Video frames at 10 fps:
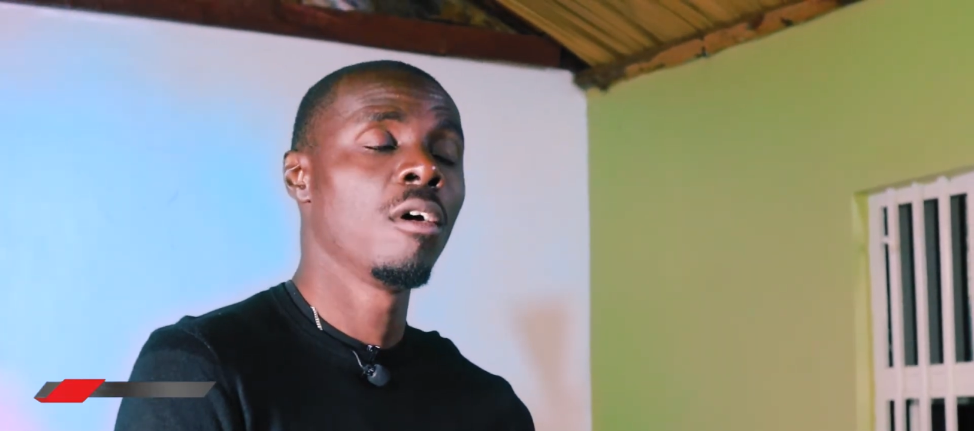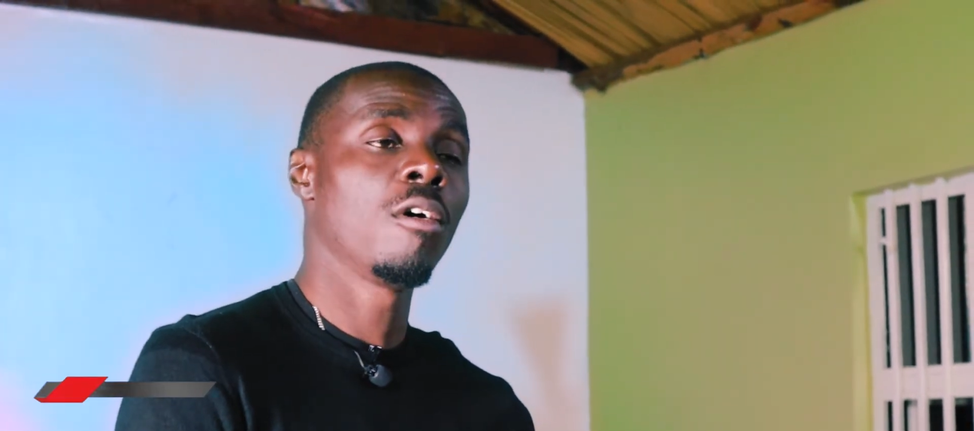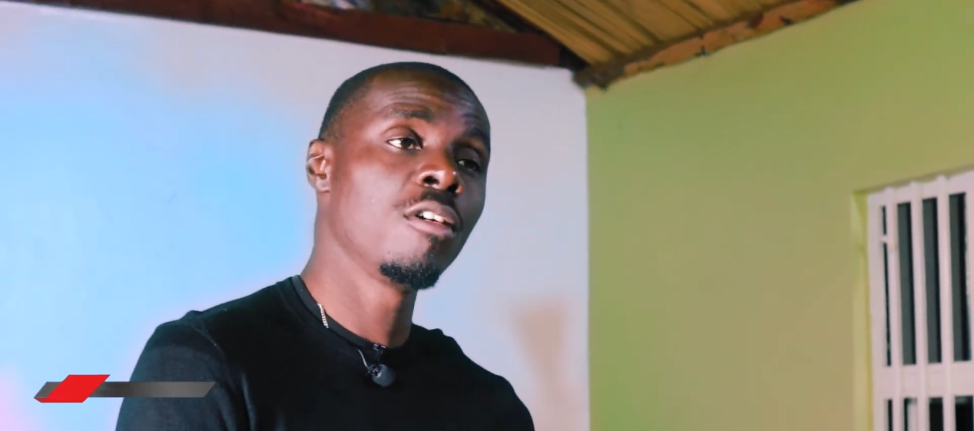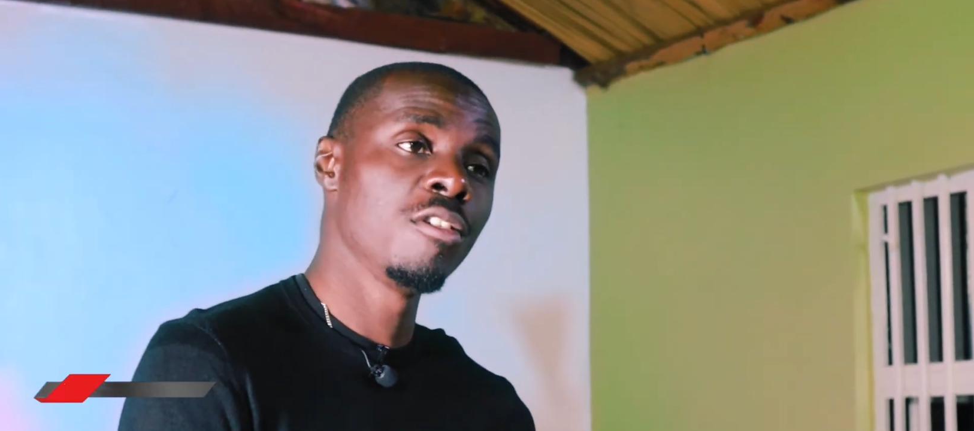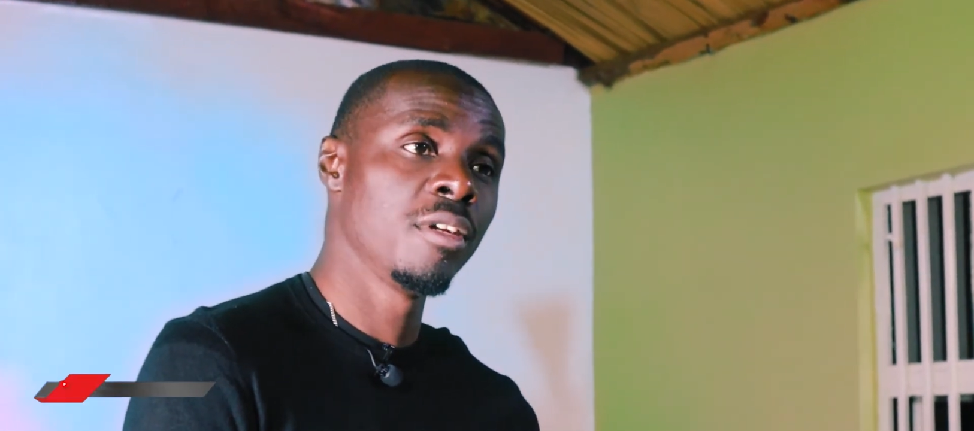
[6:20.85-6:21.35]

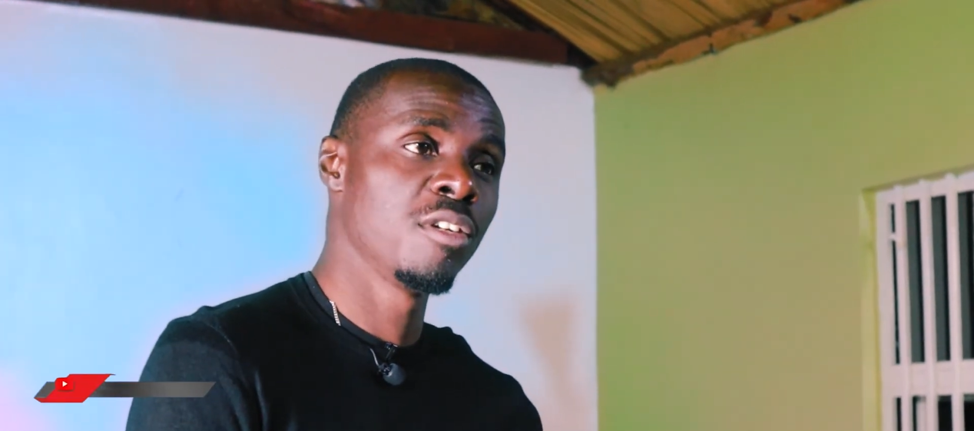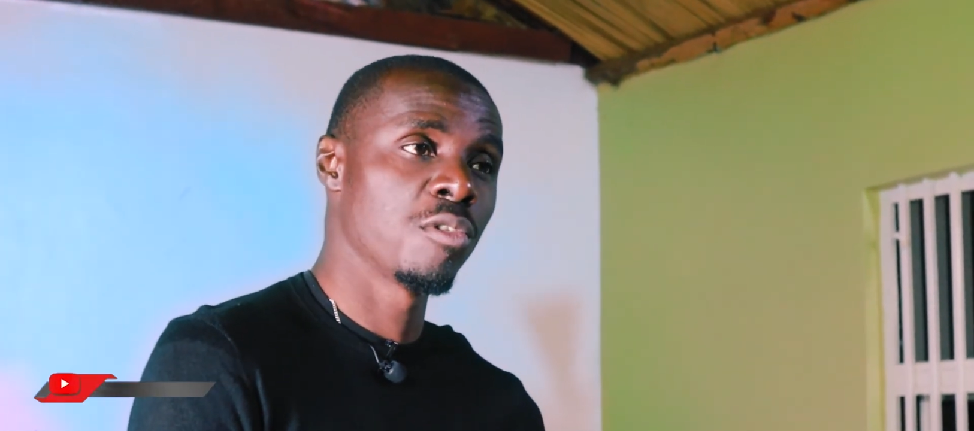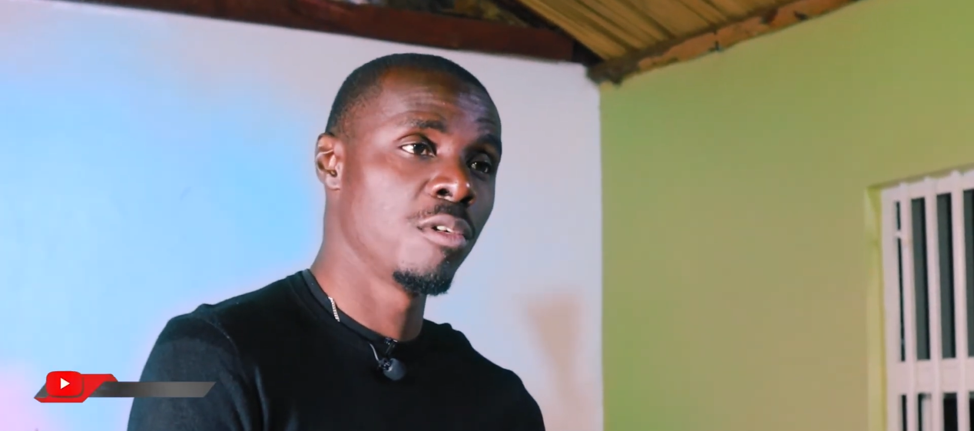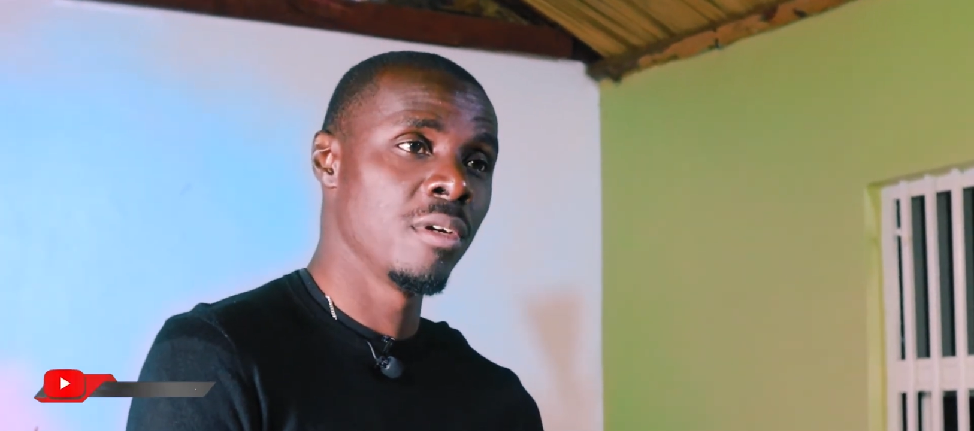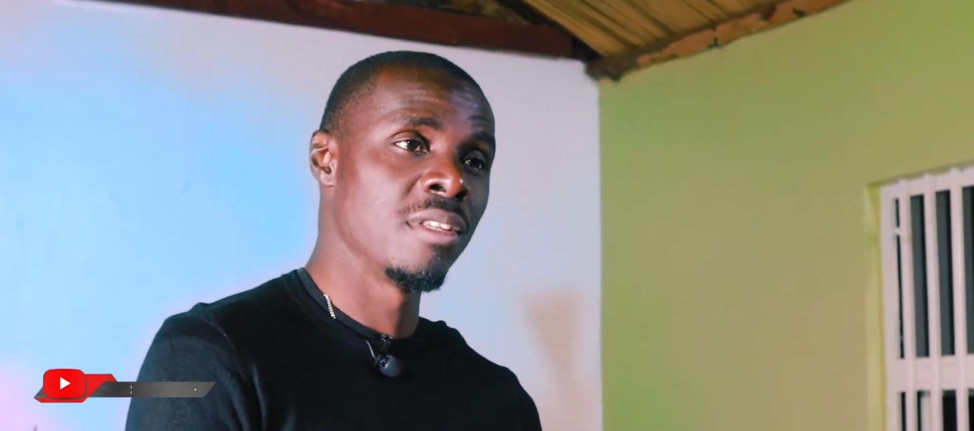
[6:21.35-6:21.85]
All you need to
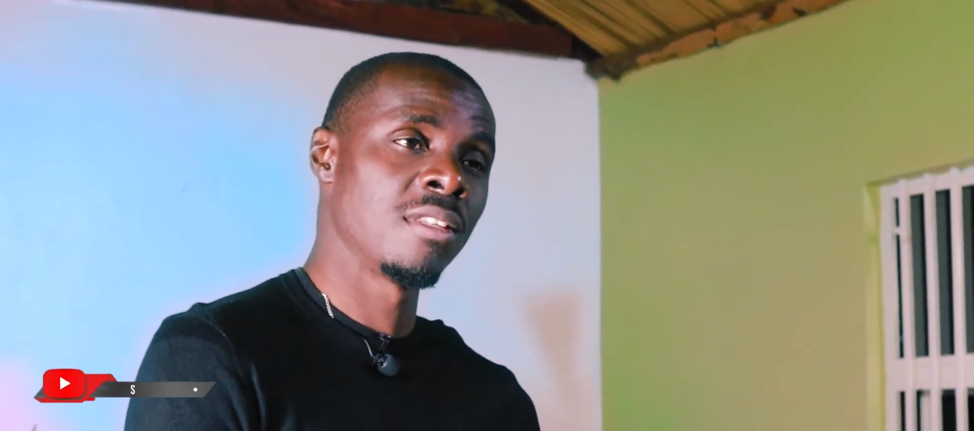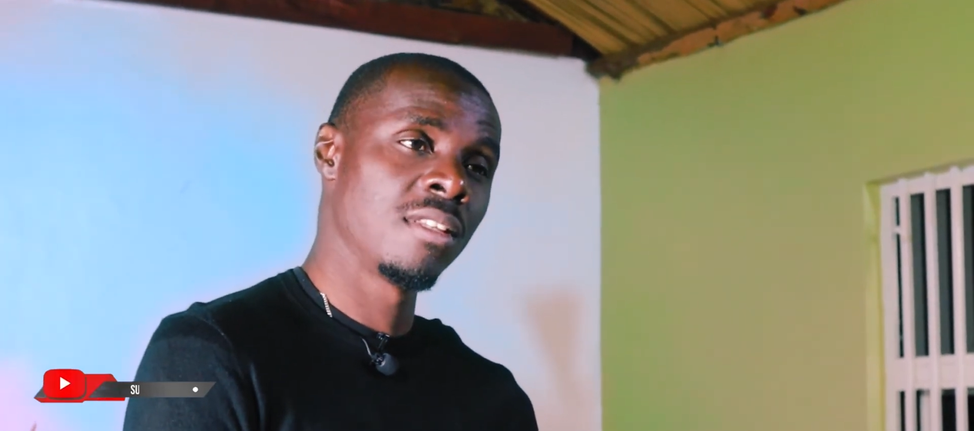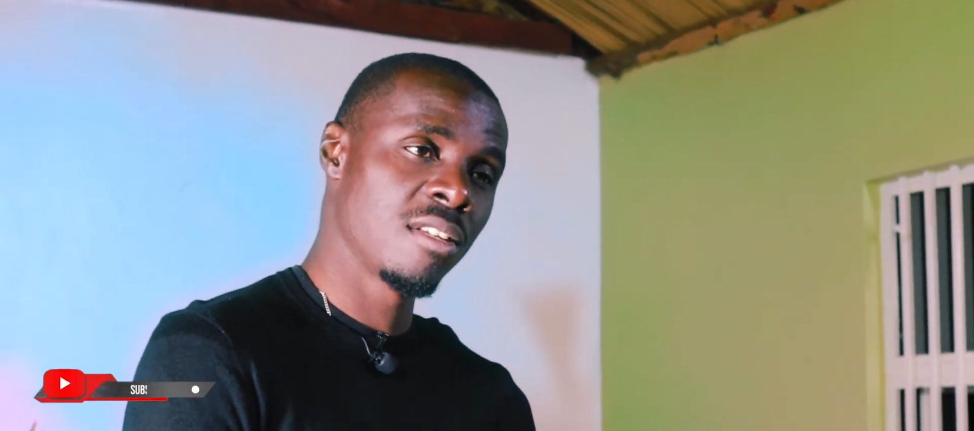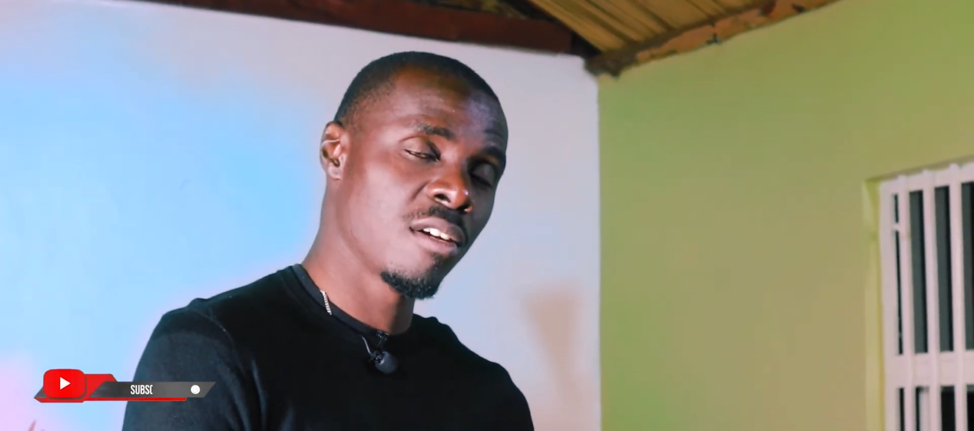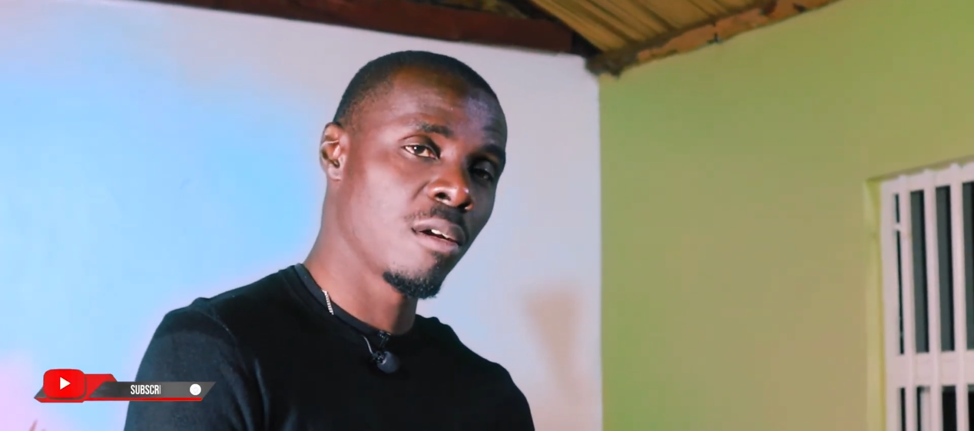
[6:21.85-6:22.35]
do is sit